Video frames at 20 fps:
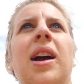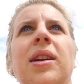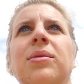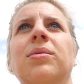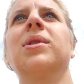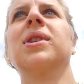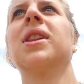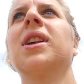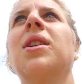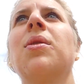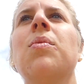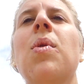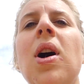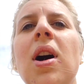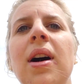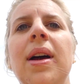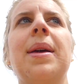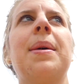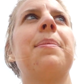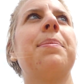I really
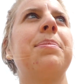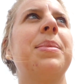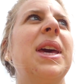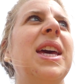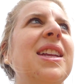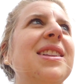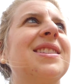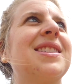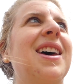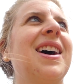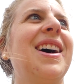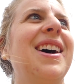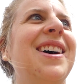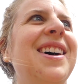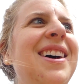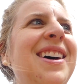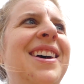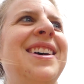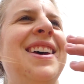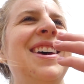want
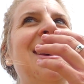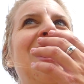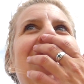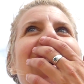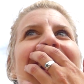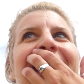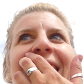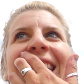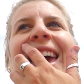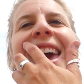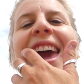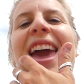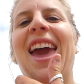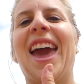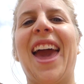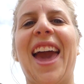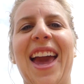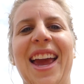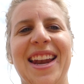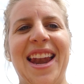pizza
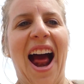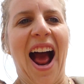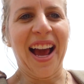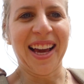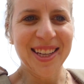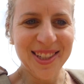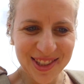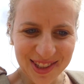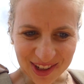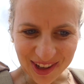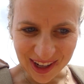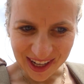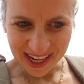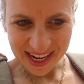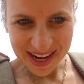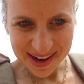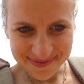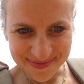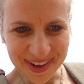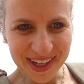and ice
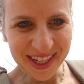cream.